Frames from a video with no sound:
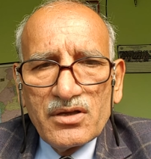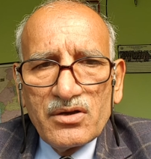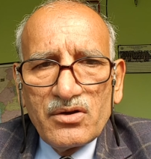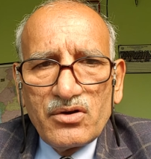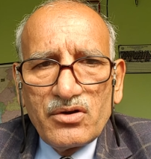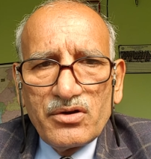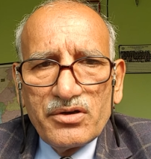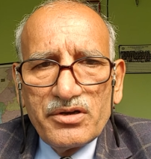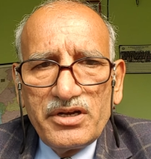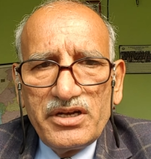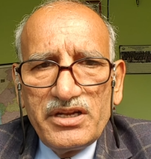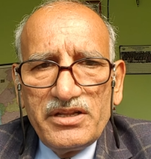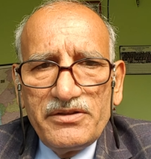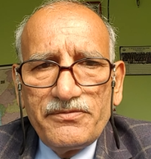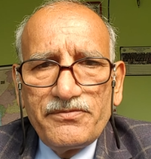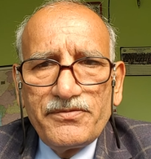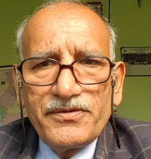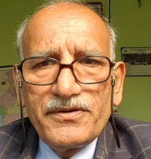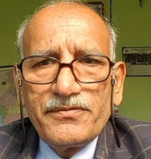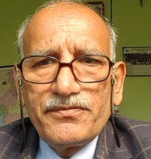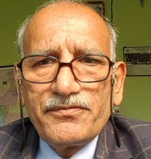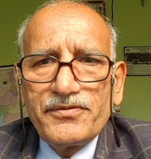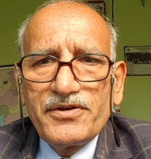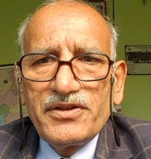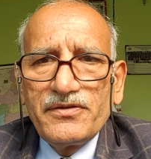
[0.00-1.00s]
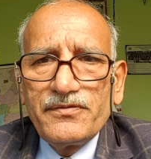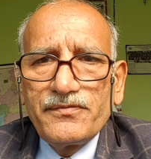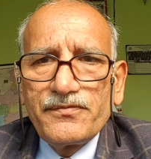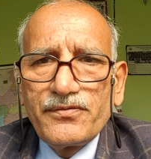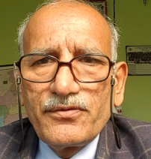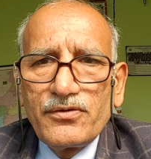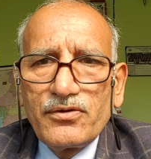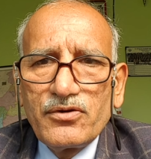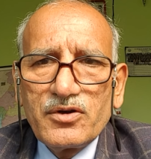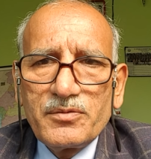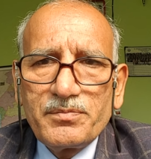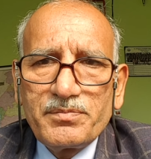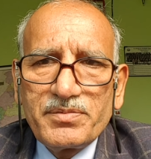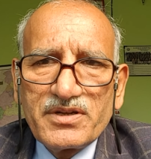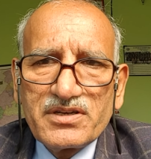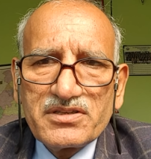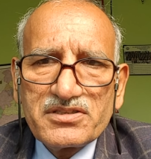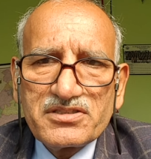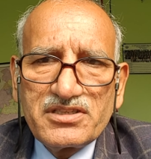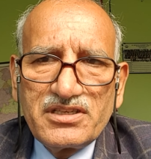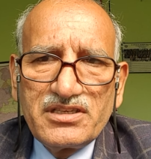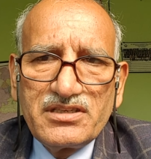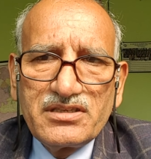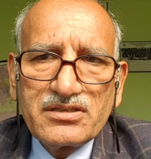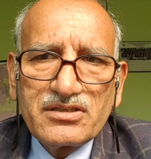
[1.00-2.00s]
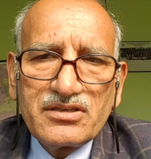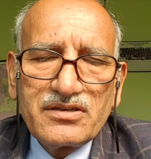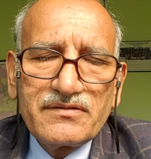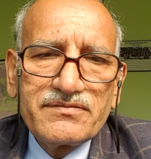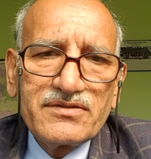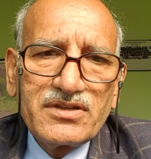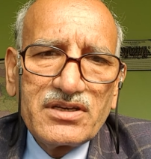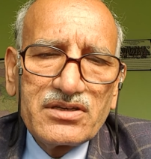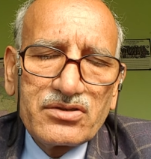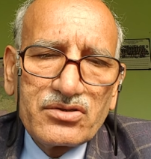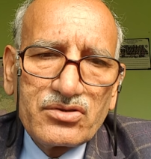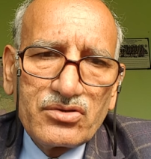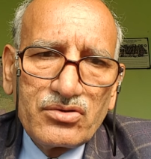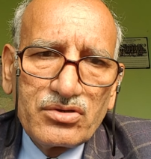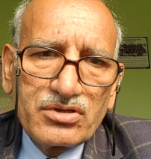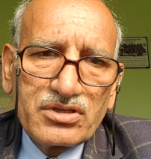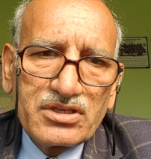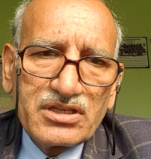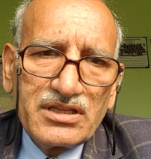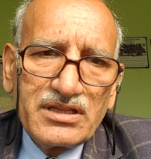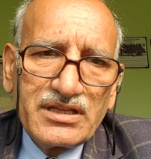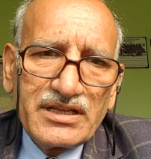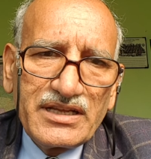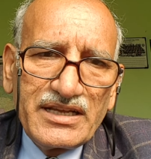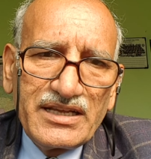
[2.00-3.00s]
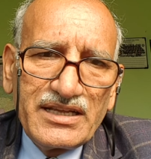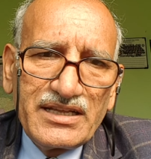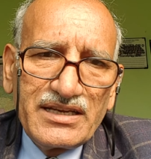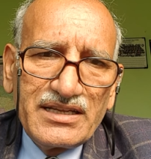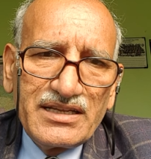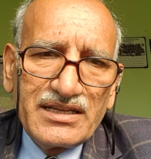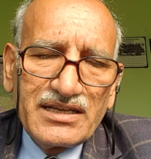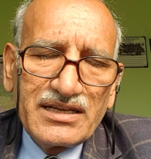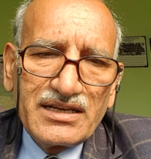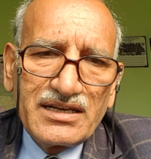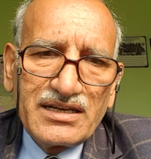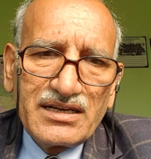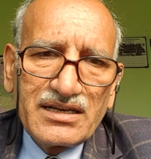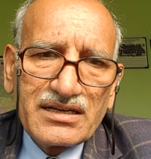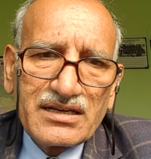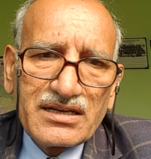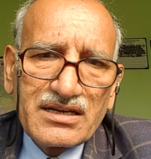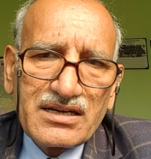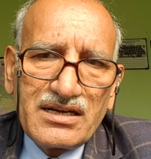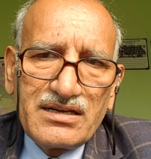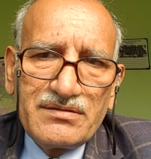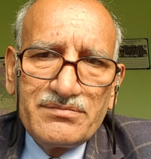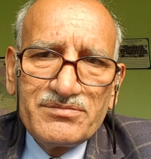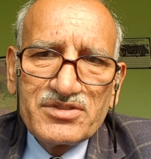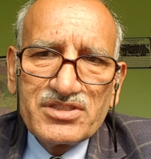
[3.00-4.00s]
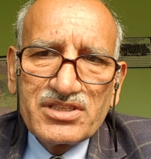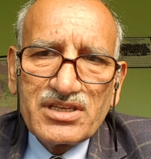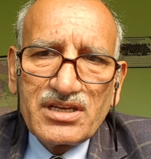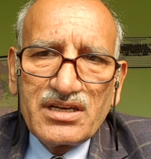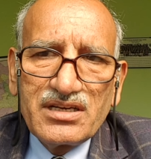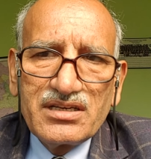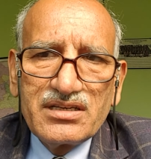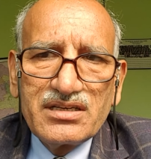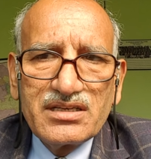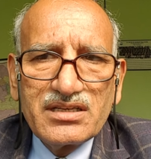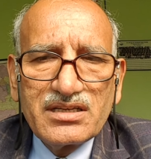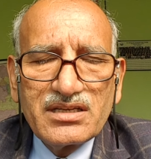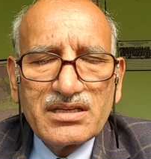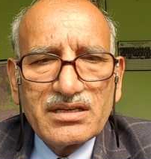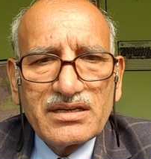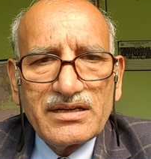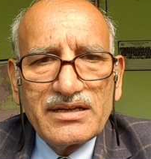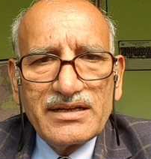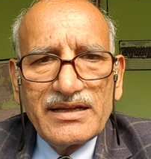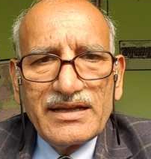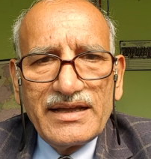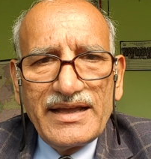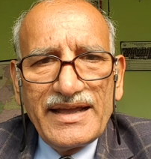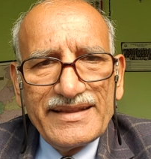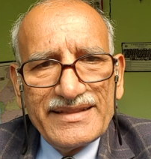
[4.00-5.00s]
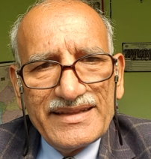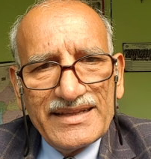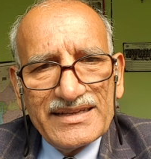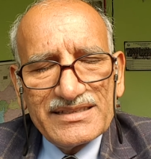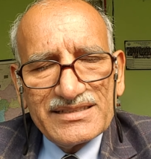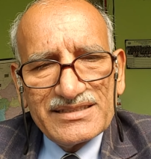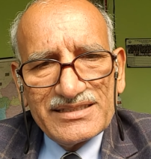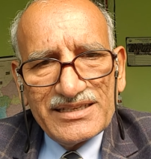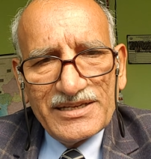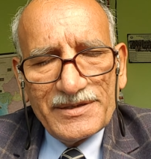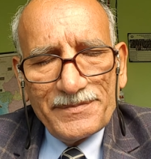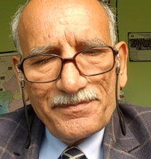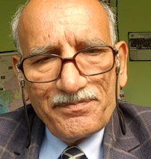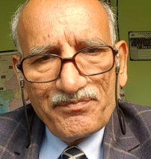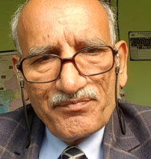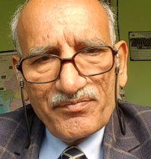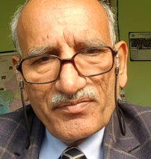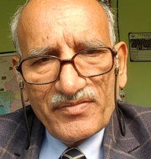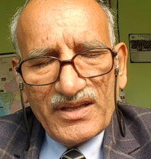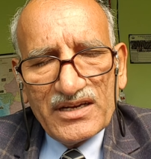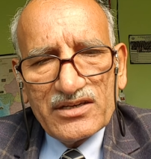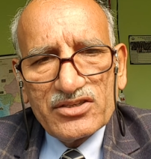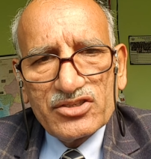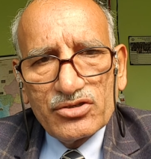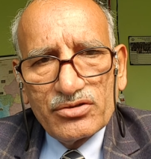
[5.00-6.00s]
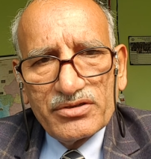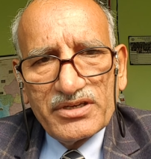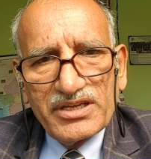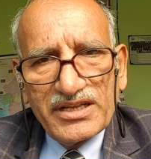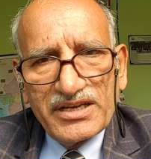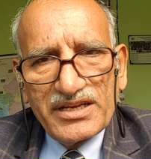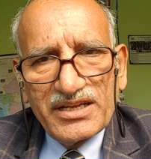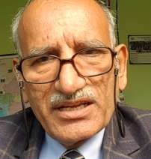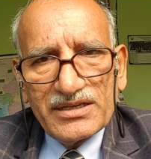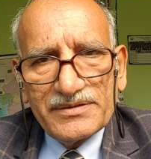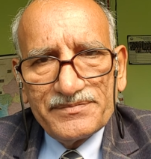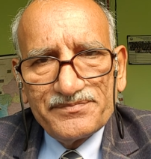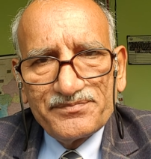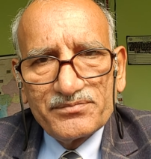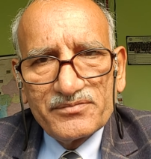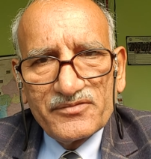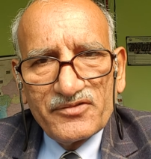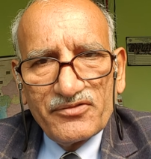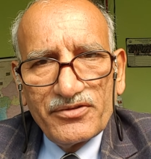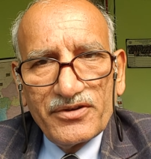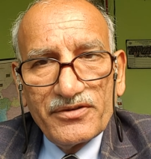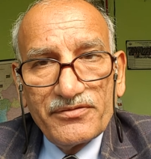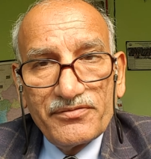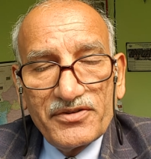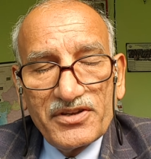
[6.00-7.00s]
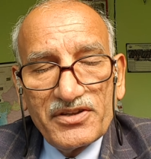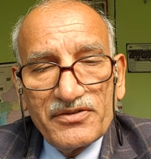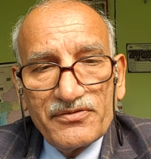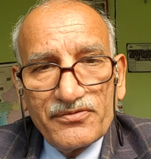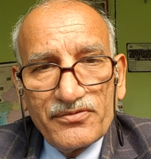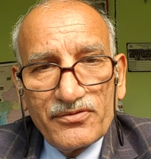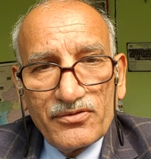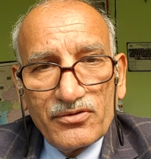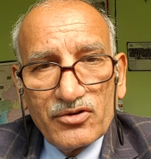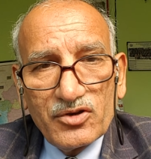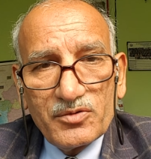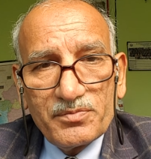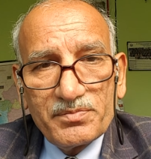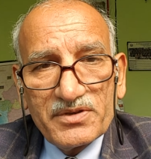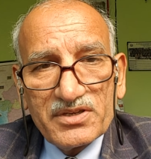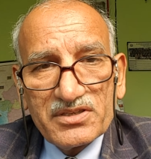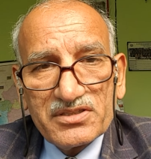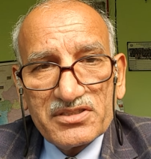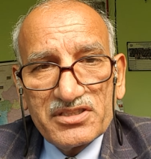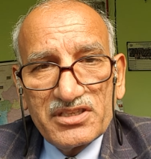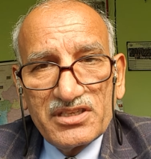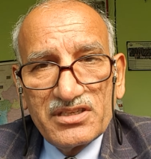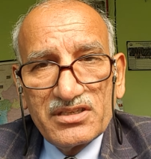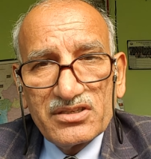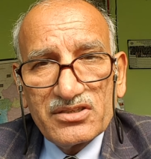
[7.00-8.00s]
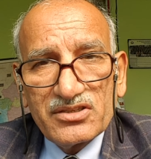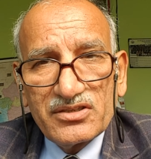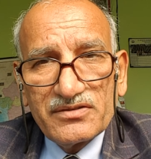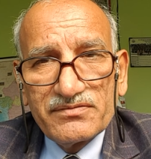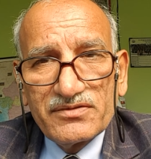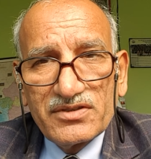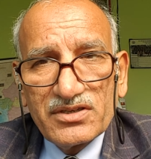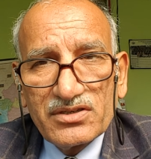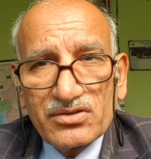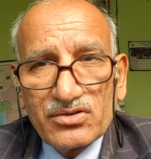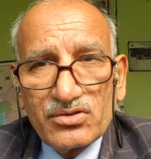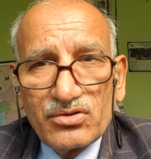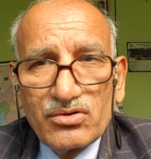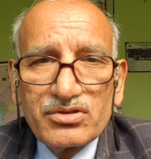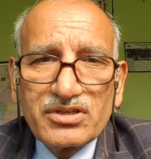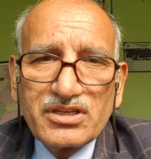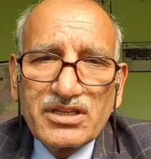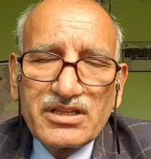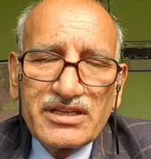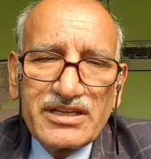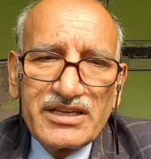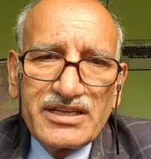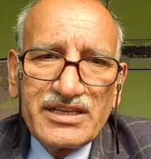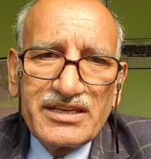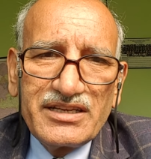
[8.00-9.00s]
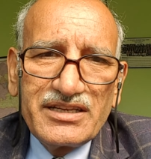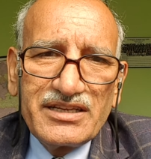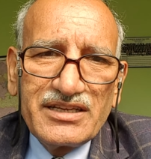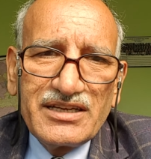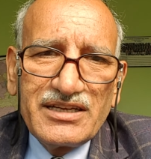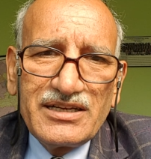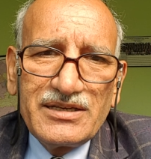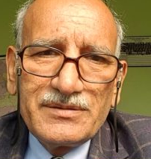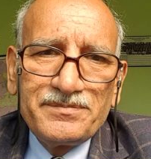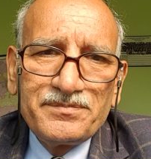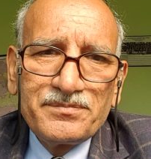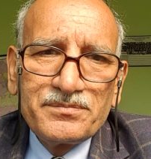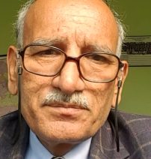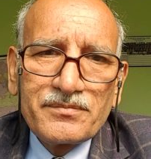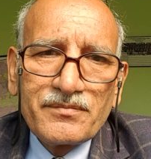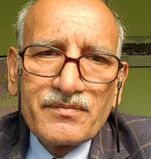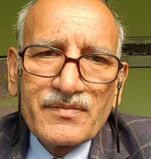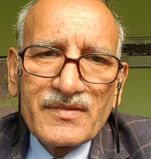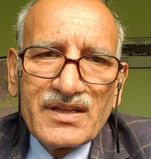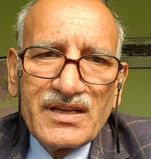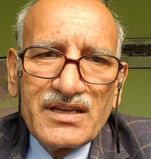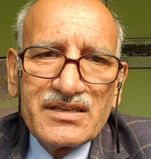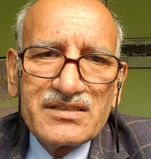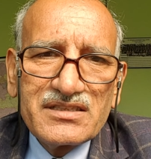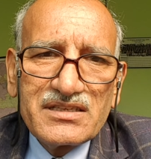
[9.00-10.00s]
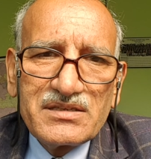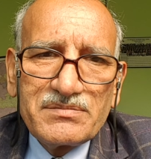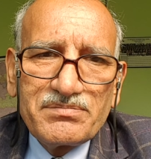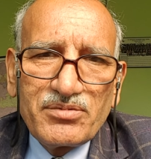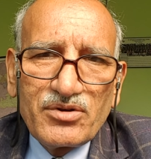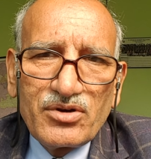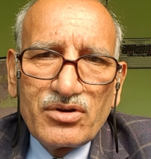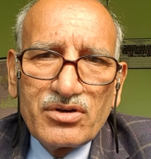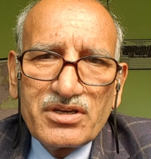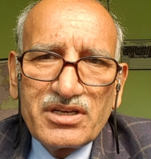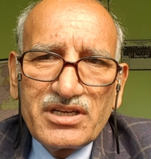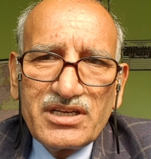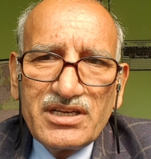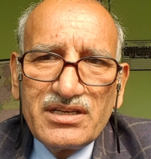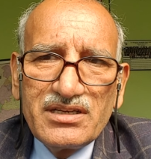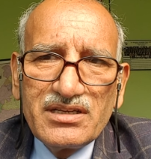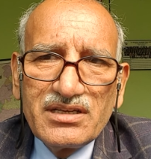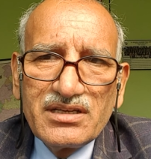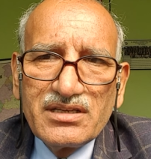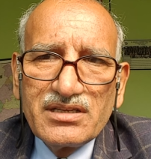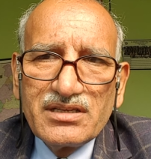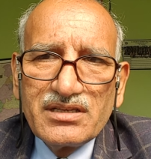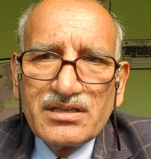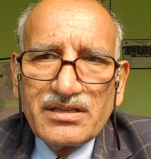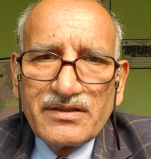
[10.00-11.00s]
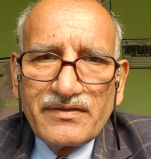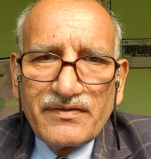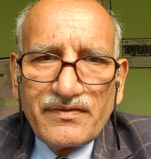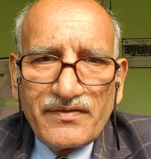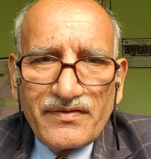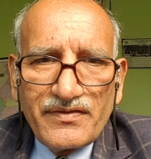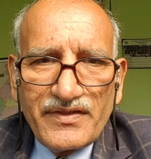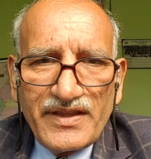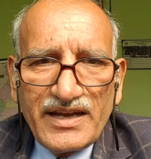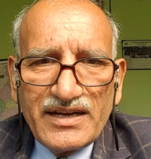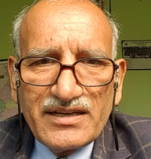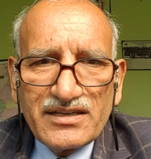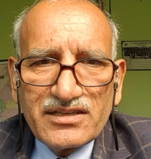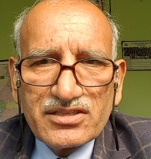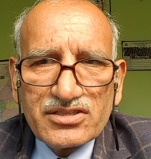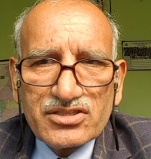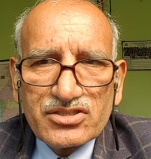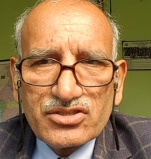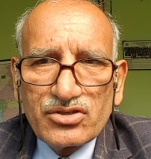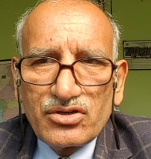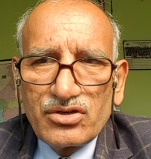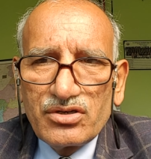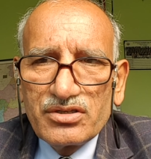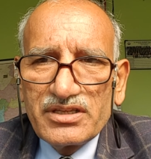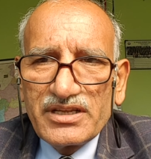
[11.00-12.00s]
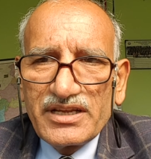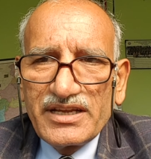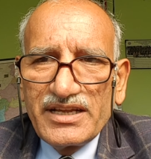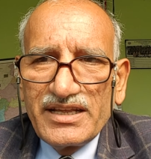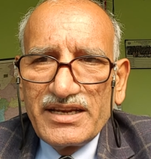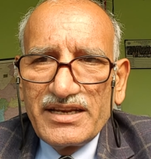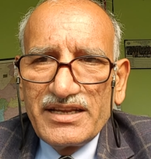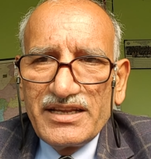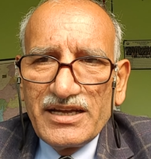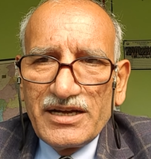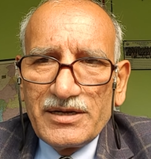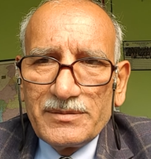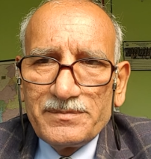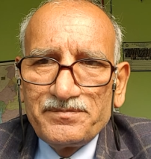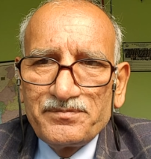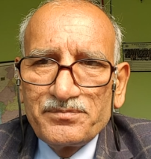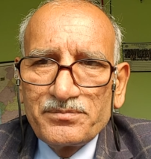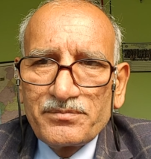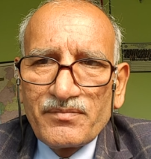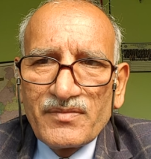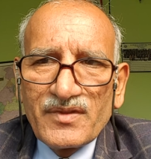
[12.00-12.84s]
Only 54% of the total area comes under NSA, net sown area. 54% of the total area is reported net sown area.